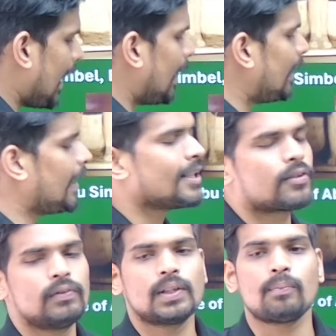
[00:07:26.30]
aligns
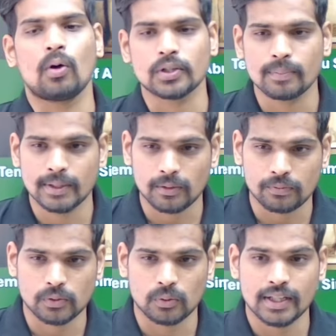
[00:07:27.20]
with the monument of
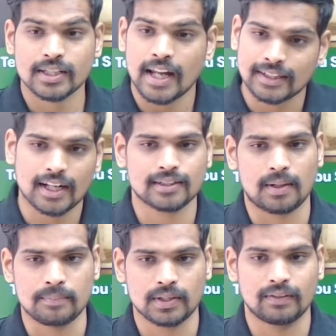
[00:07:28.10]
Stonehenge, and that's
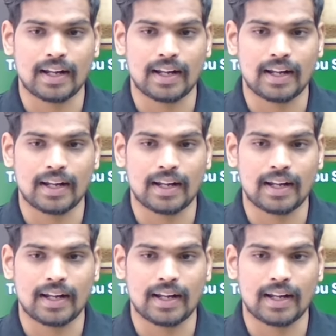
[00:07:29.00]
observed.